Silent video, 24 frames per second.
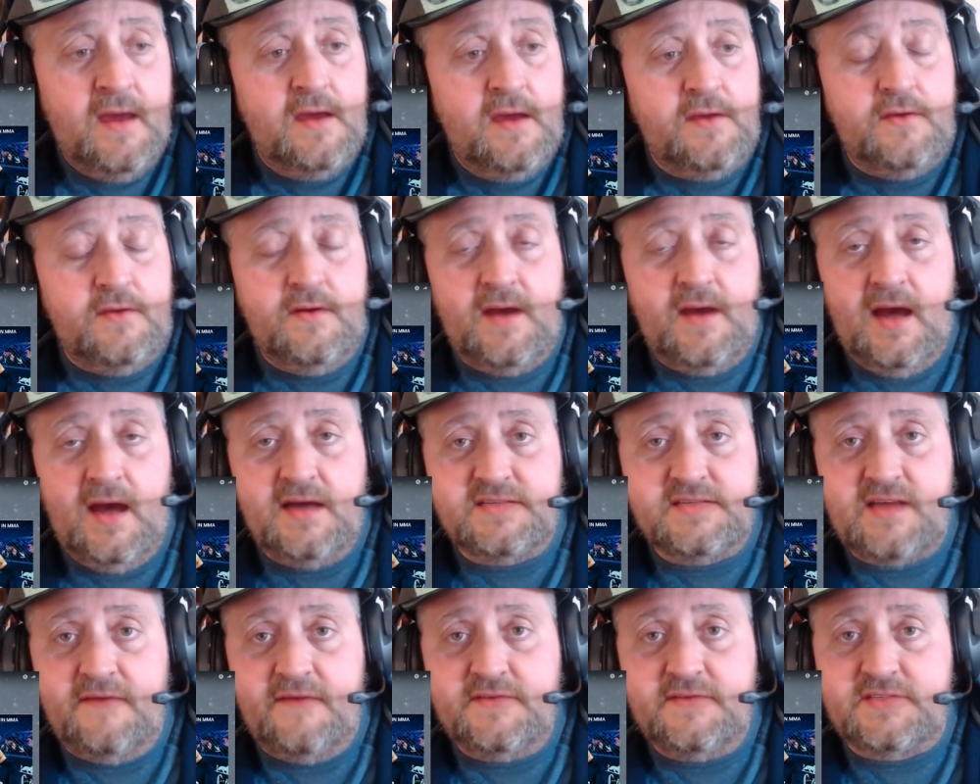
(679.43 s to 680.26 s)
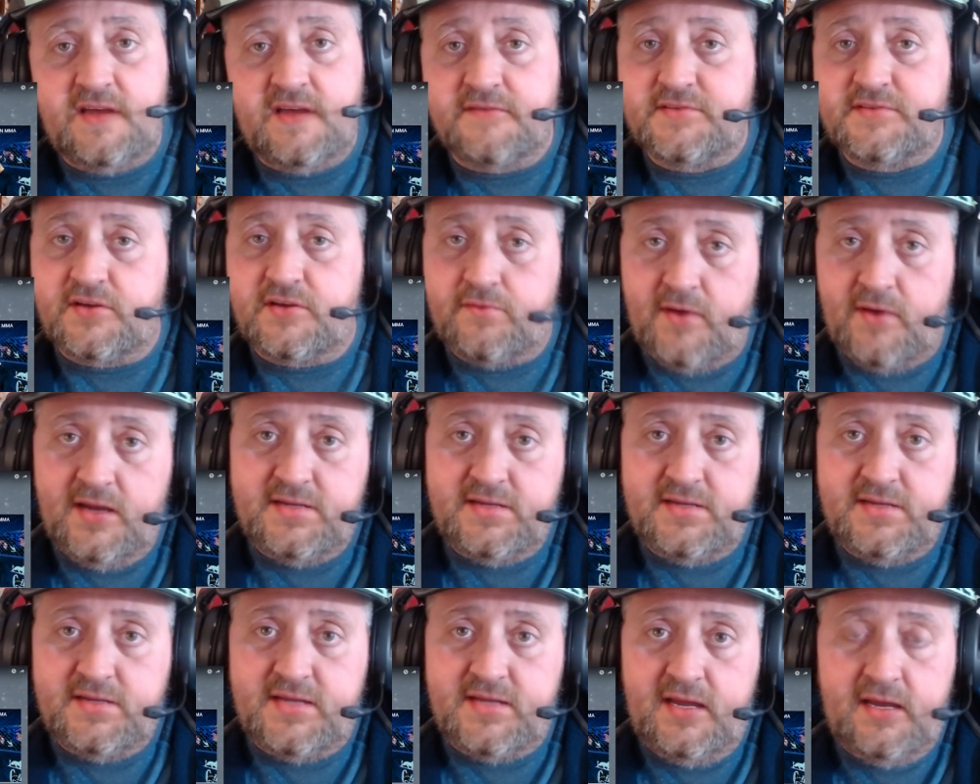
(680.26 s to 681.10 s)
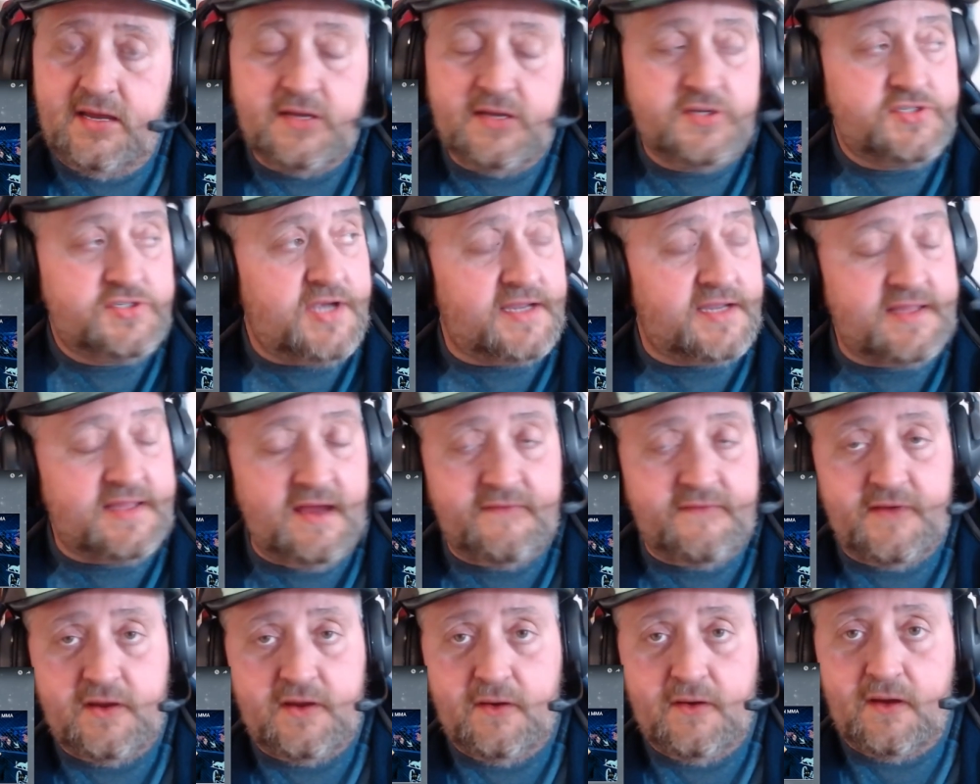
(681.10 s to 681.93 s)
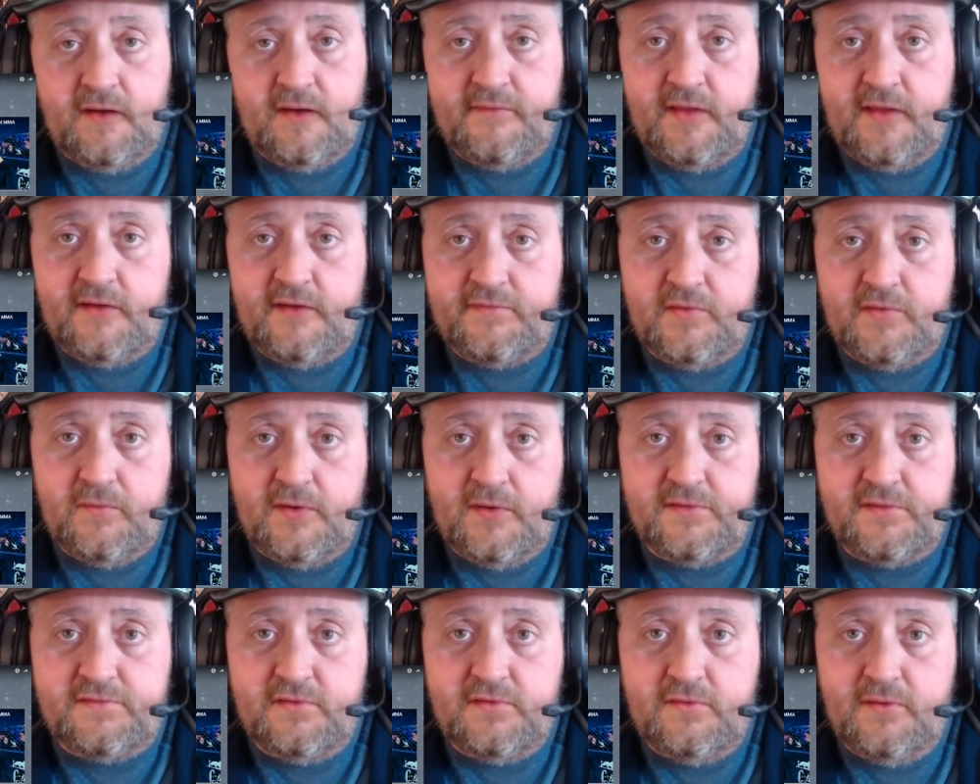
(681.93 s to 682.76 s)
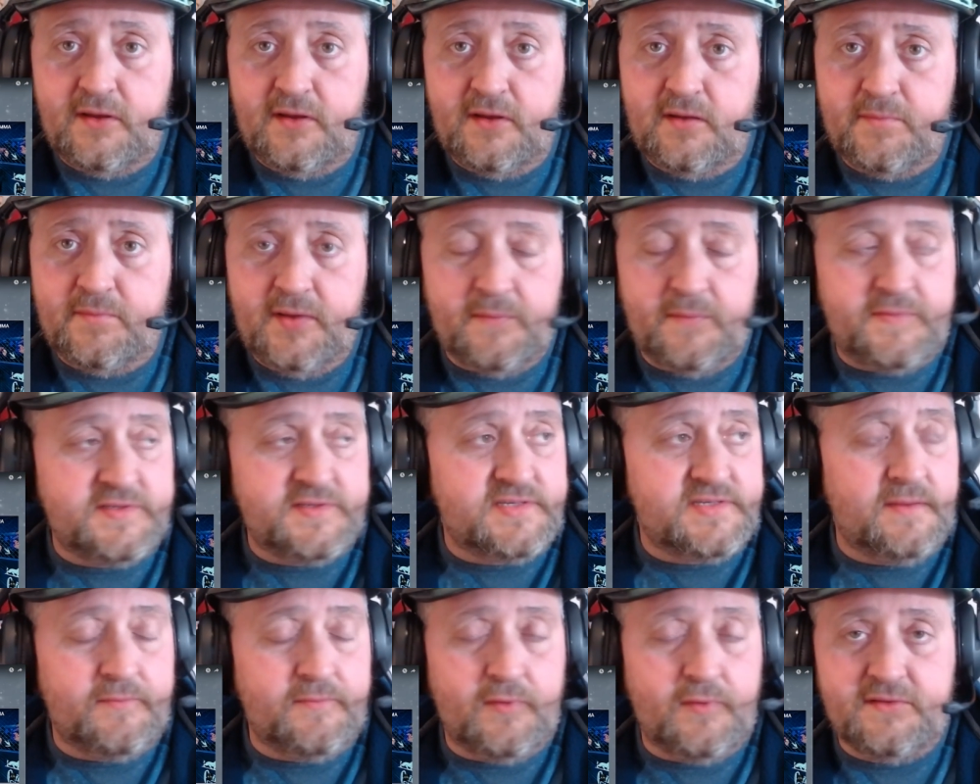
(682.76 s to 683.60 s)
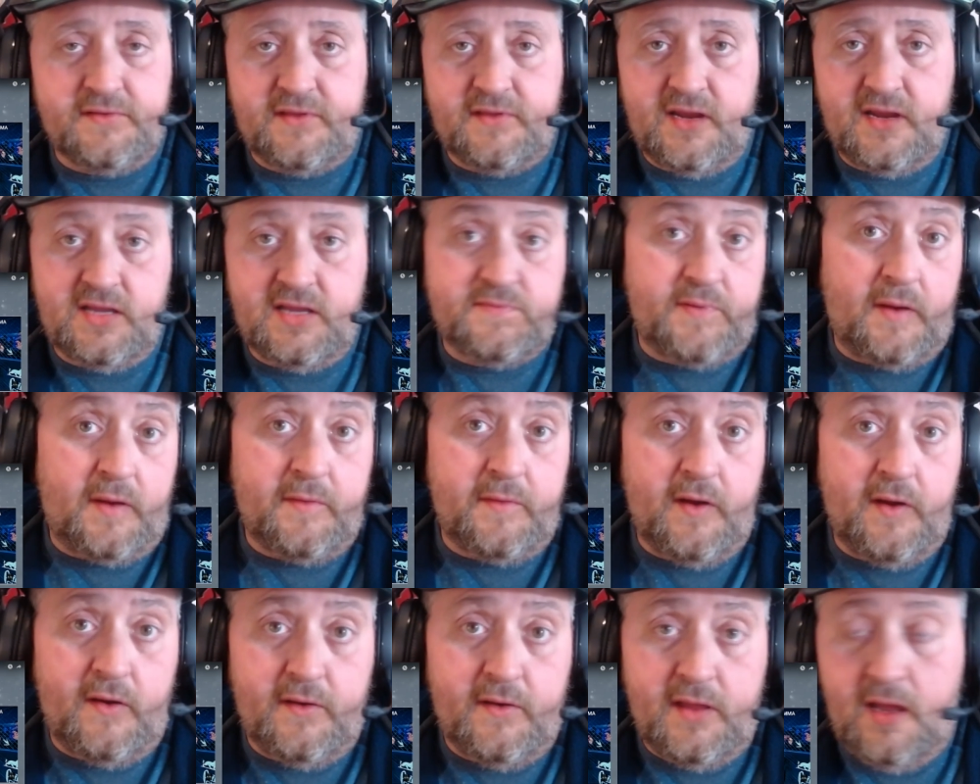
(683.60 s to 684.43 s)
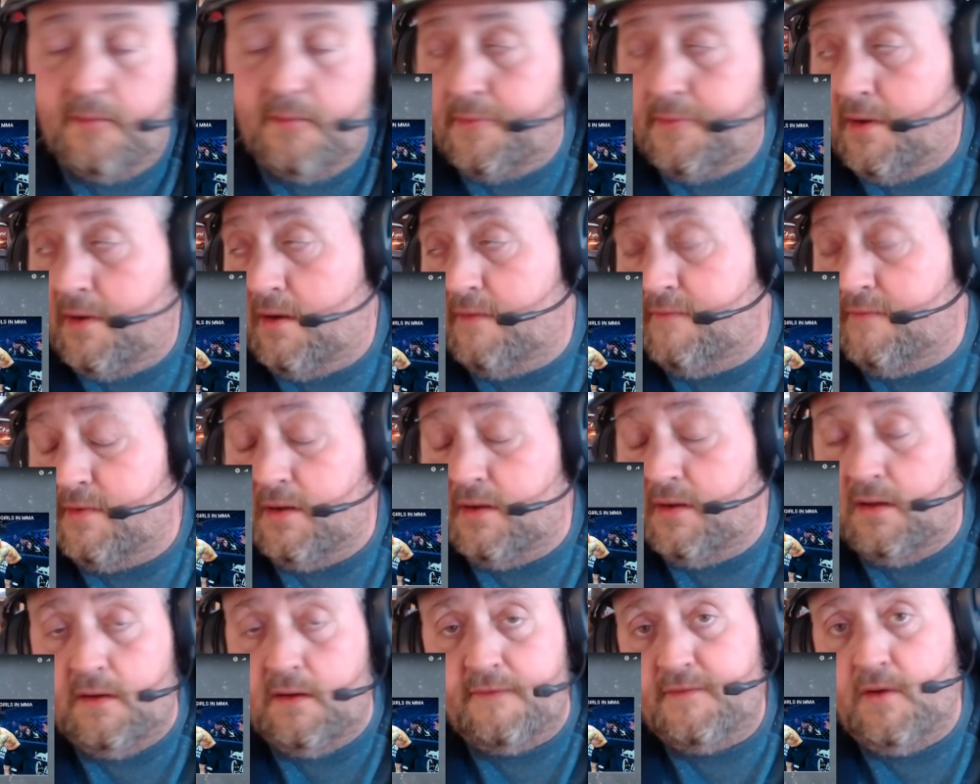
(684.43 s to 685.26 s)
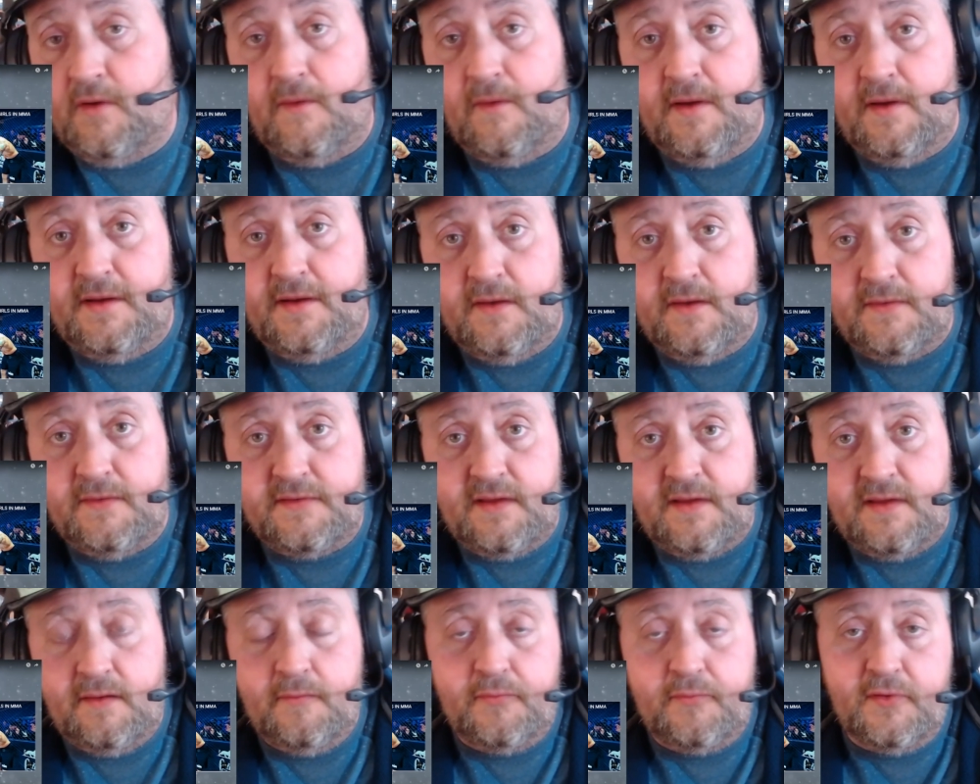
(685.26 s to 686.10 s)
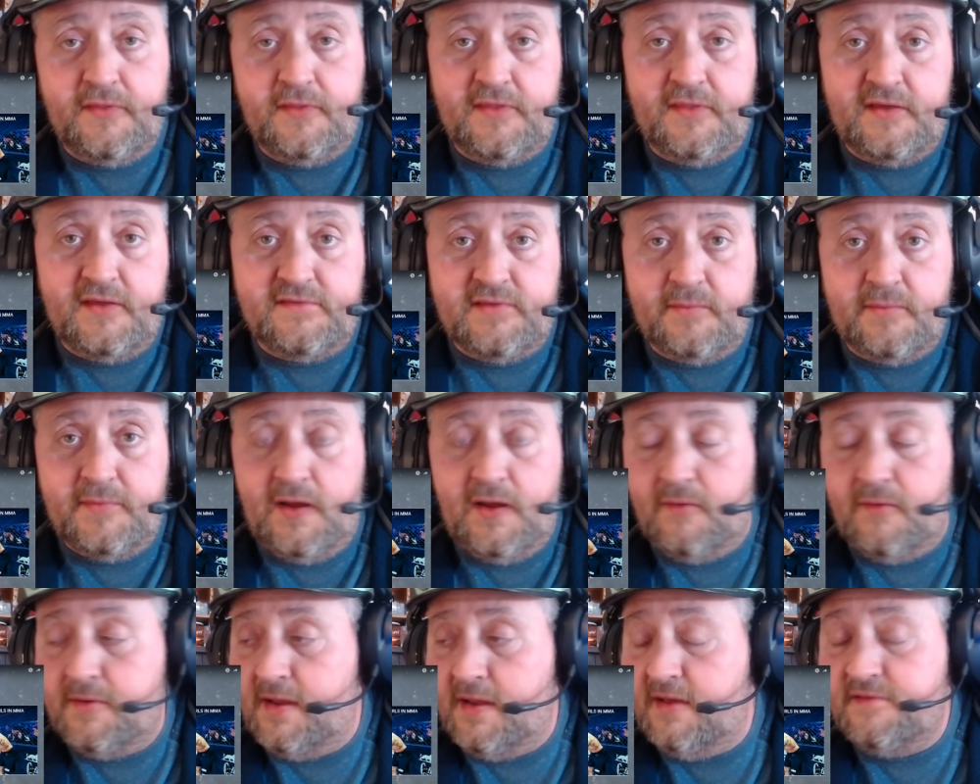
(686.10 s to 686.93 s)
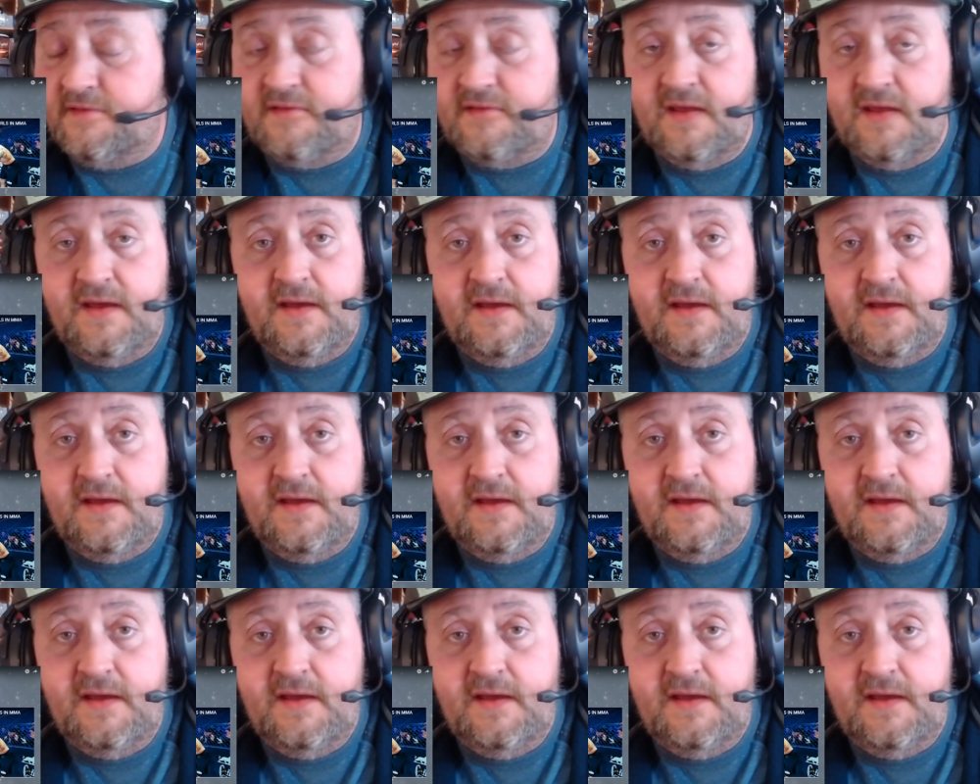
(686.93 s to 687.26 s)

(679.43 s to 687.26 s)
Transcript: You guys have yourselves a great day. Check that video out over there if you want to. It'll be up at some point today. It's probably already up. I don't even know. I have no idea what time I'm putting things up nowadays.